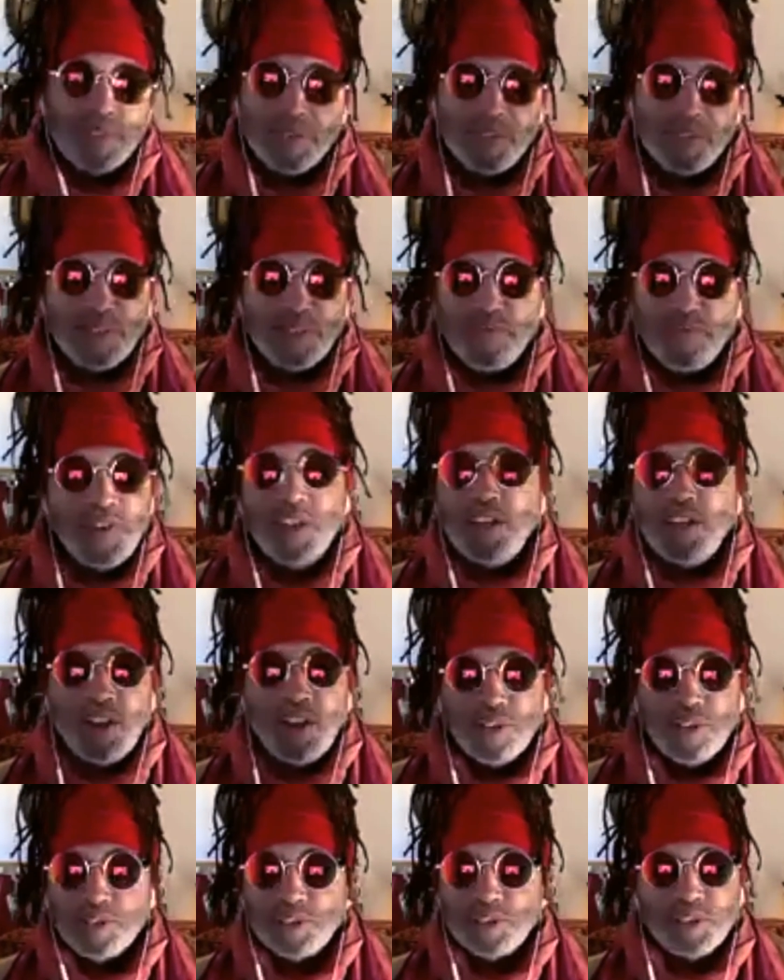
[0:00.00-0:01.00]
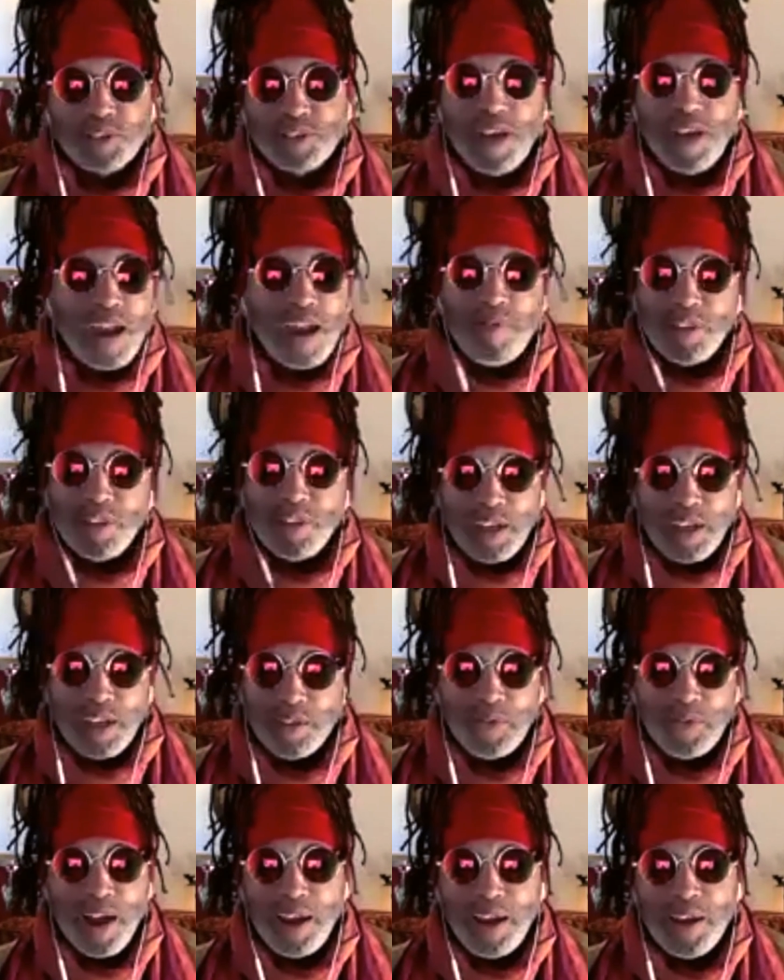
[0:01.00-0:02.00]
videos and stuff,
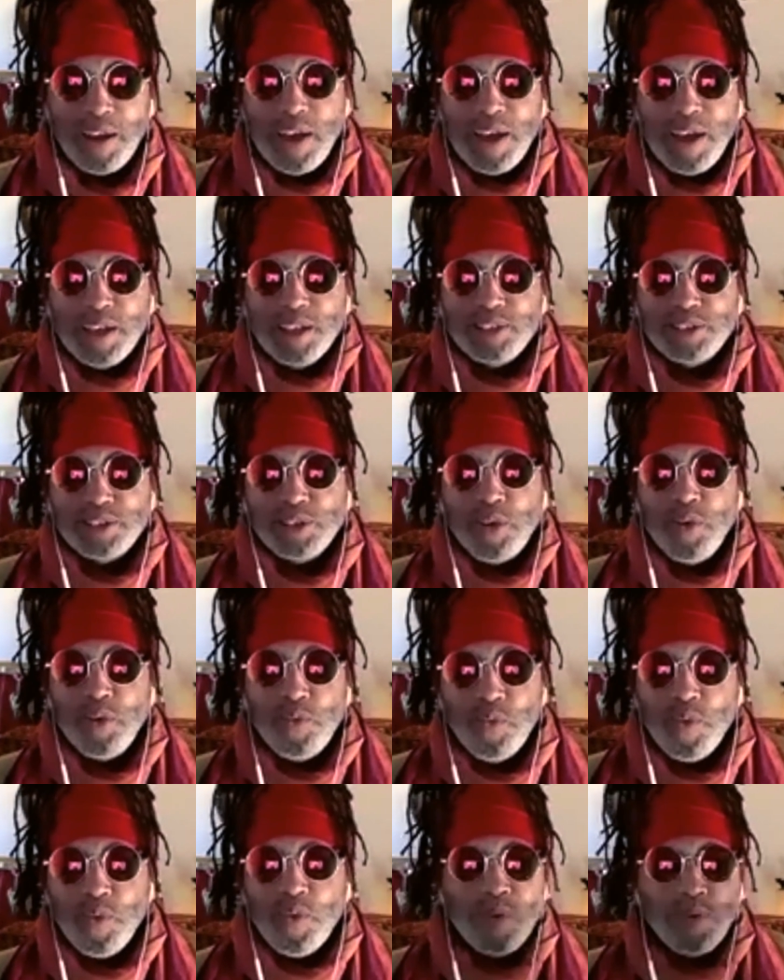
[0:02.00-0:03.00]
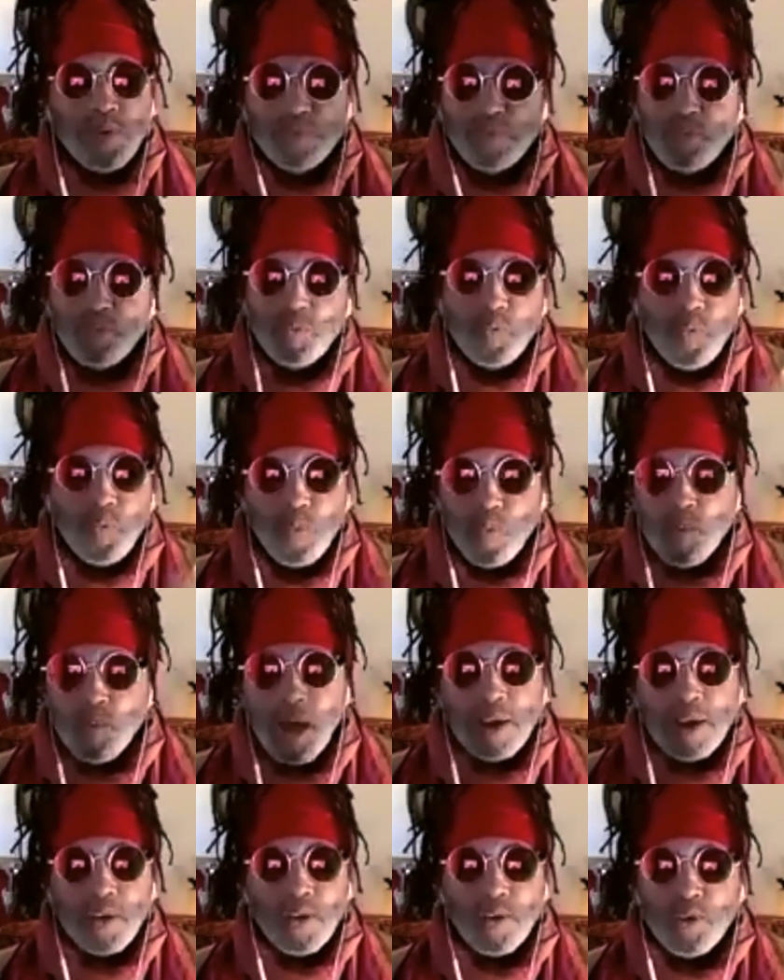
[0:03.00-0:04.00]
everything, right? So
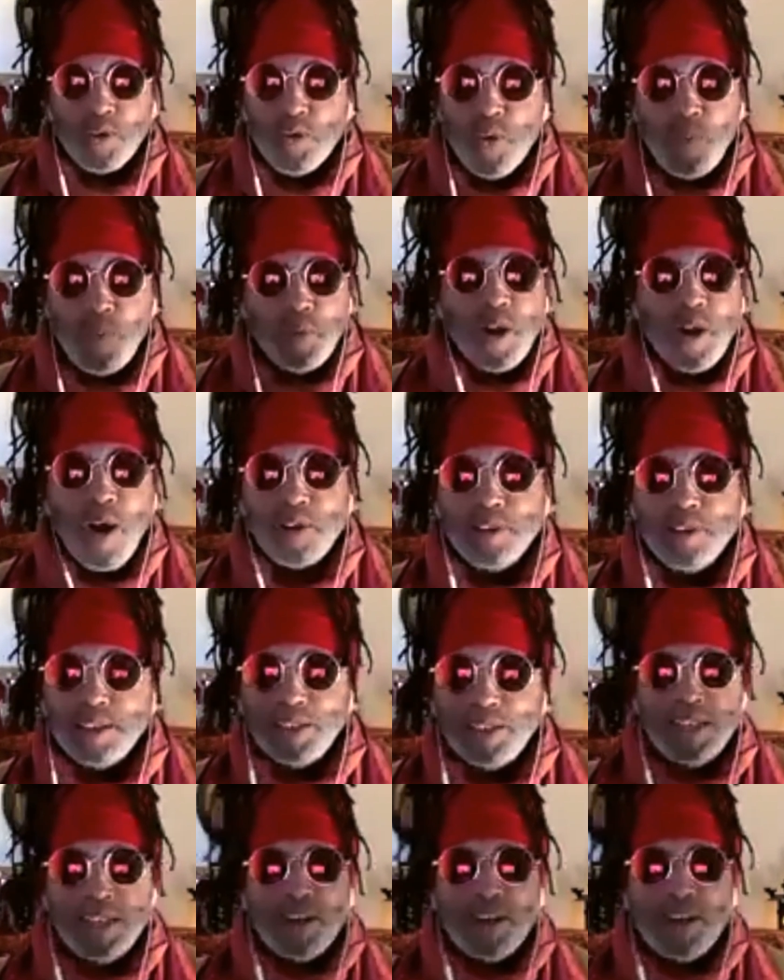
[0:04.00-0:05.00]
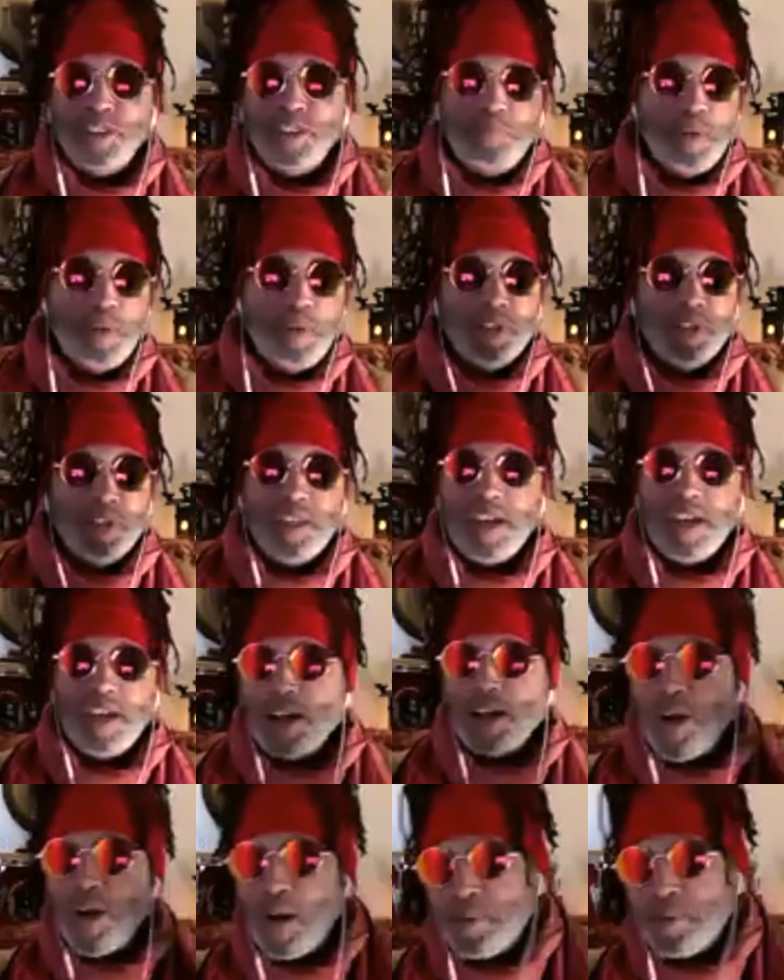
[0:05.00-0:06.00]
getting all these people together.
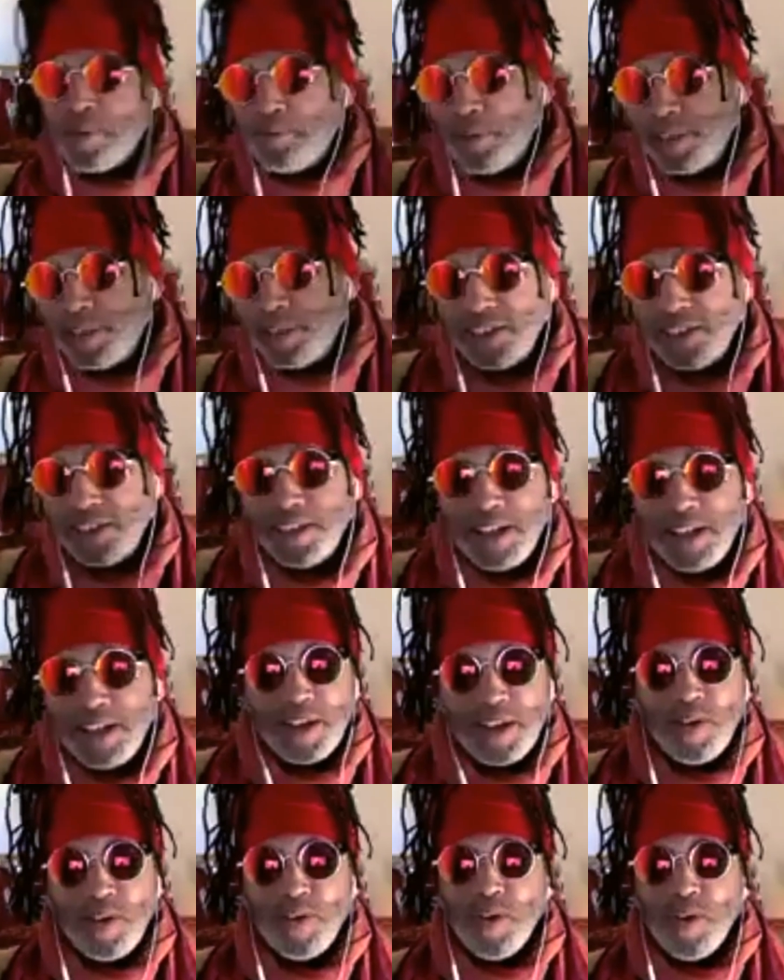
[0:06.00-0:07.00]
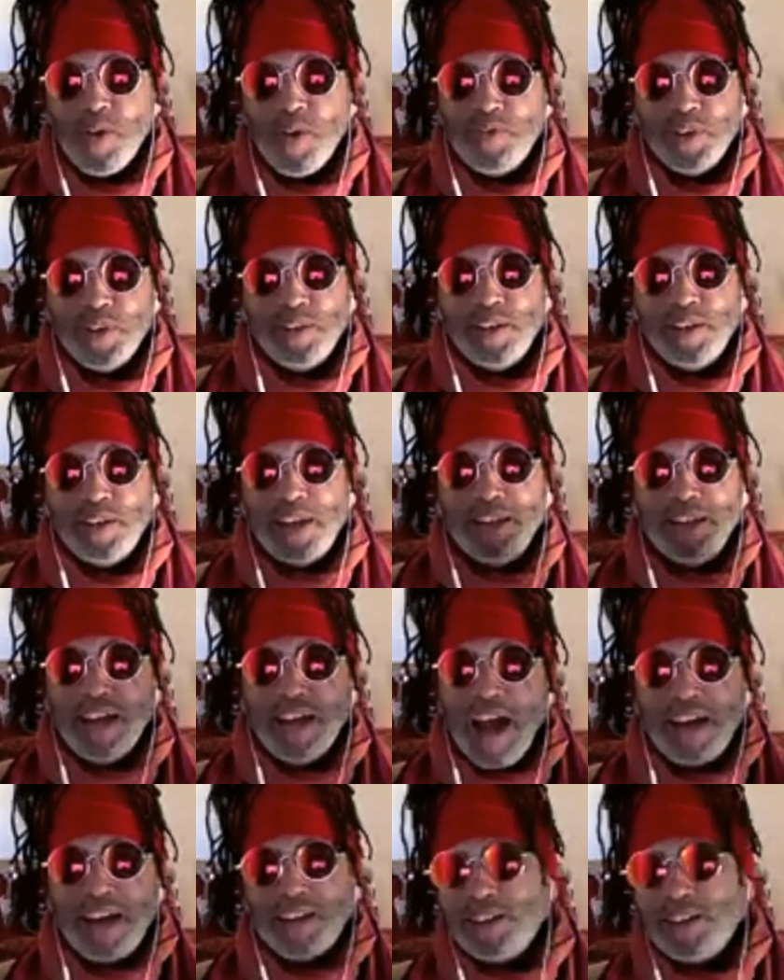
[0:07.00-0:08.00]
I called my buddy over in
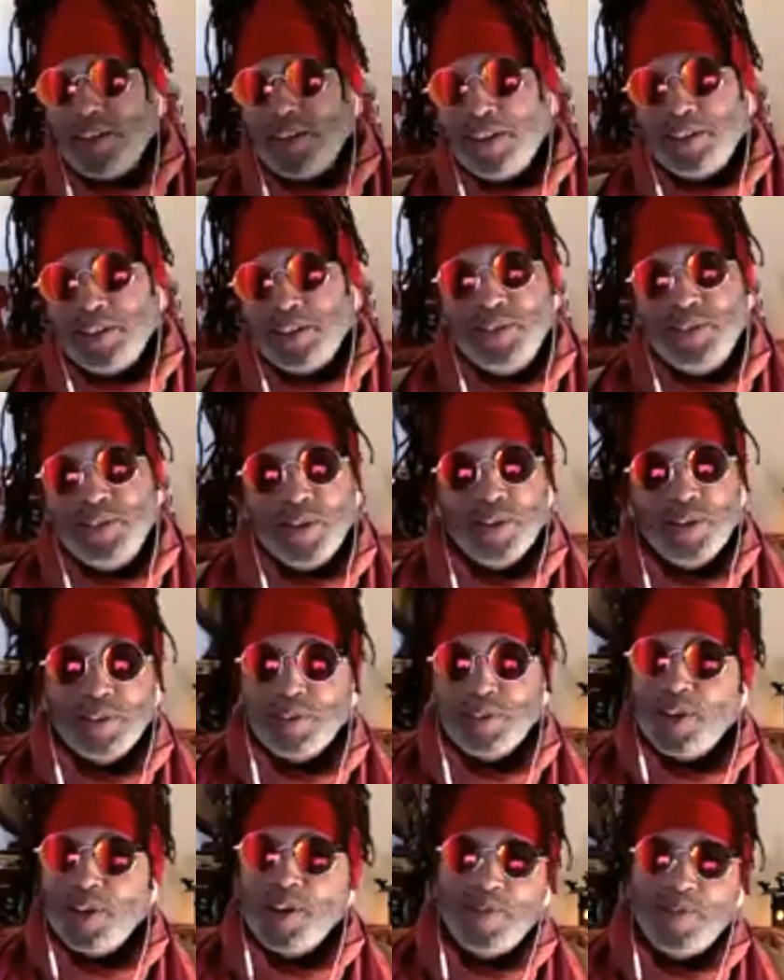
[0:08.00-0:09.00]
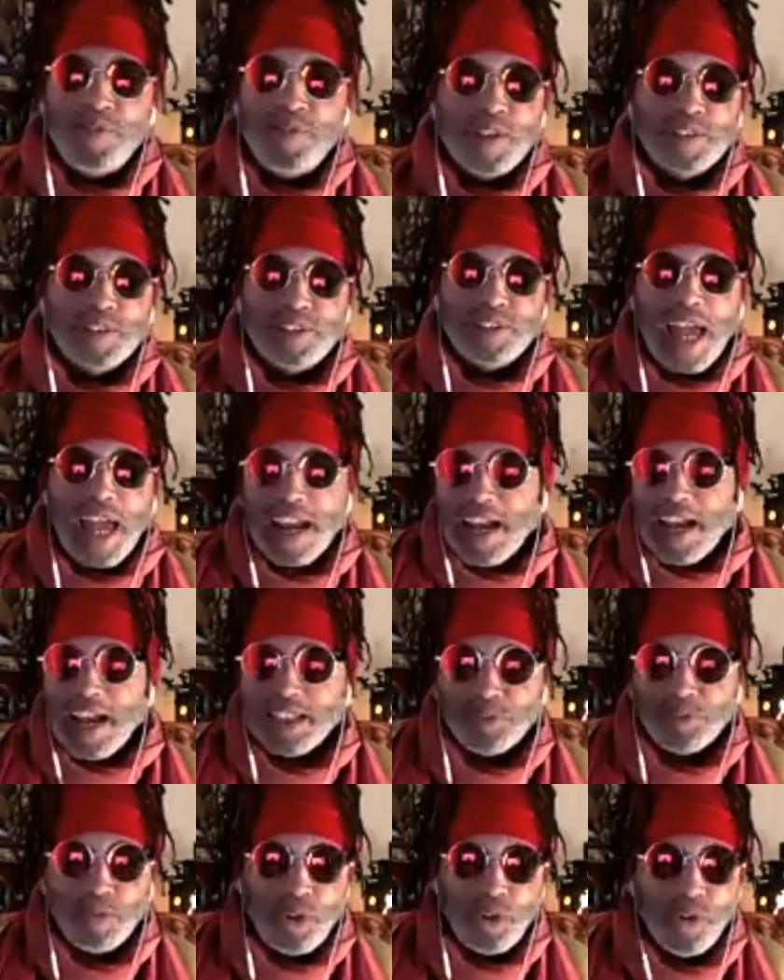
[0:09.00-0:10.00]
Ghana. Zac got
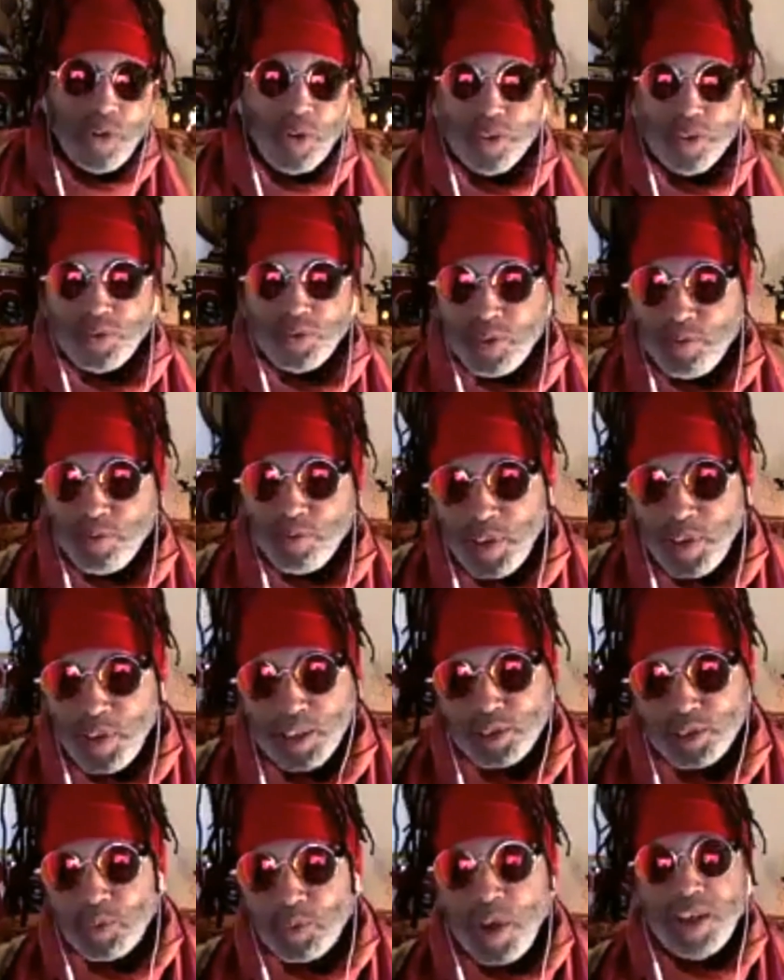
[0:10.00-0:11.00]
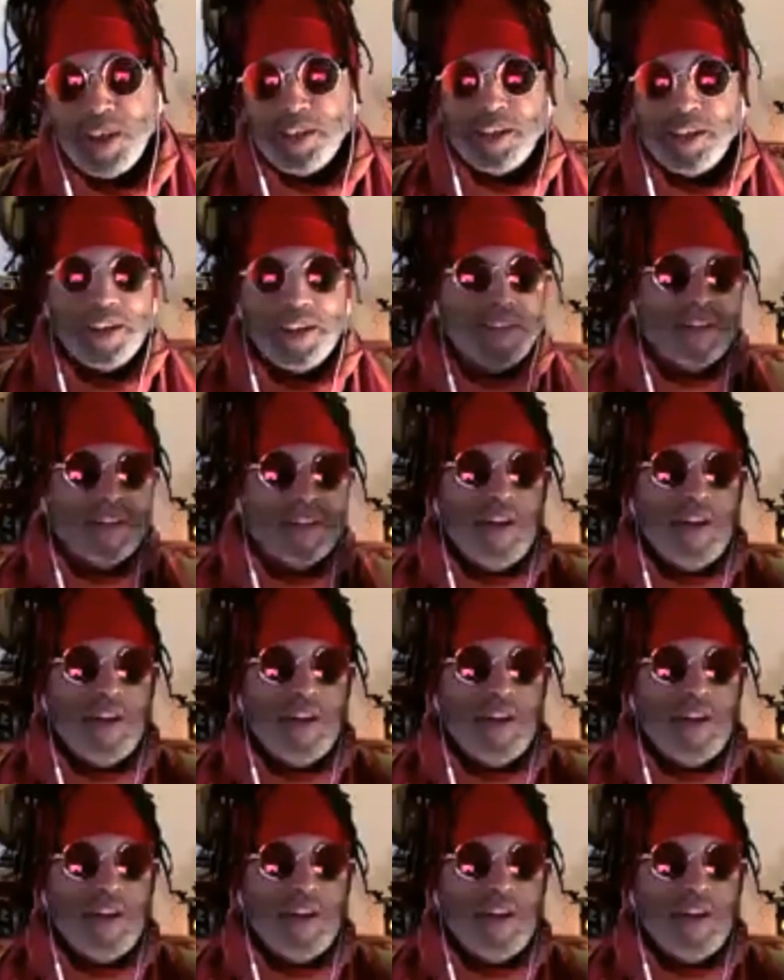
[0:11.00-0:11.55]
some girls from Venezuela, and